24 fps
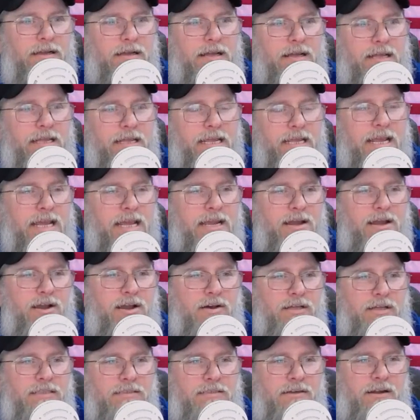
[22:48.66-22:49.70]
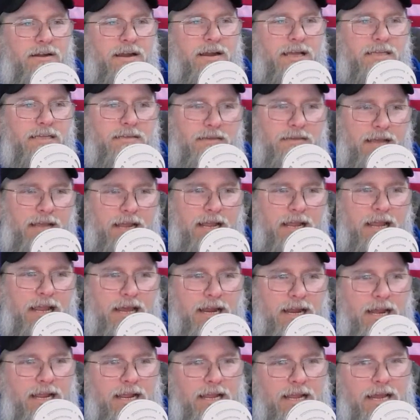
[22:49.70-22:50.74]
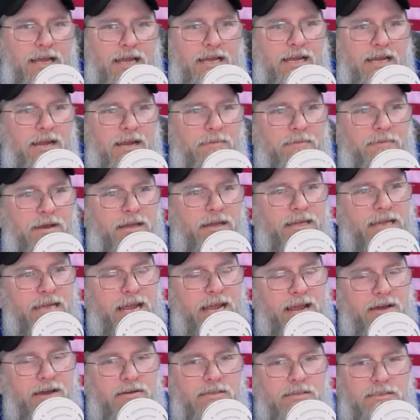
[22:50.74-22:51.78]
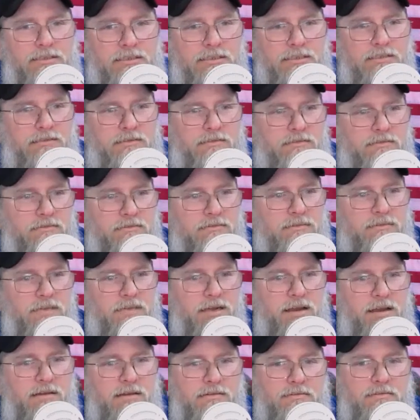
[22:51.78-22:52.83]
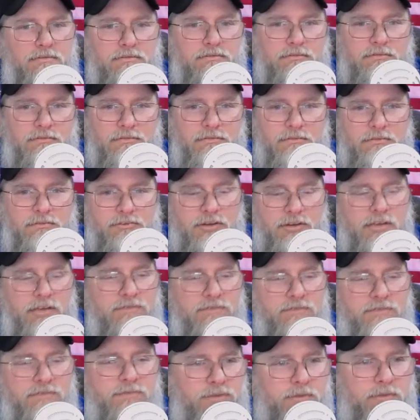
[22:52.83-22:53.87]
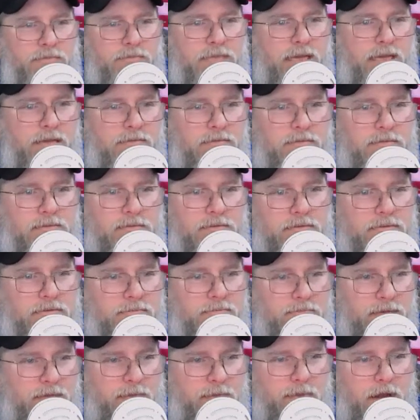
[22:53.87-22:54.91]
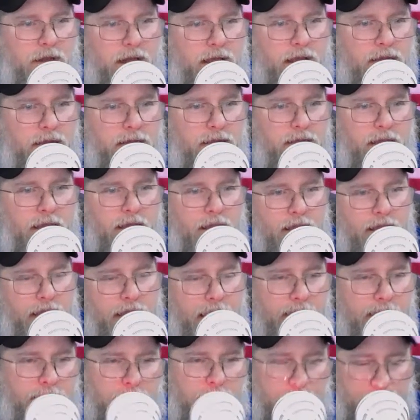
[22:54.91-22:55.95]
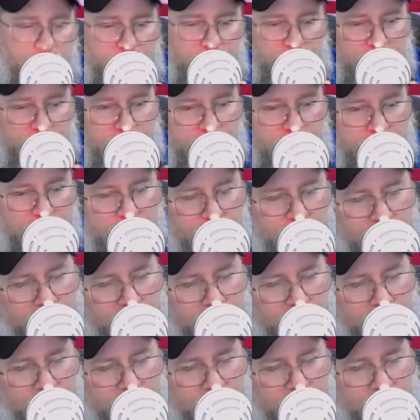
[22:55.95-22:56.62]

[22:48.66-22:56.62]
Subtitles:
Yeah, no, it's all right. I got it. I'm not down. It's just, stressful sometimes. But it'll be all right. Actually, I'm just trying to talk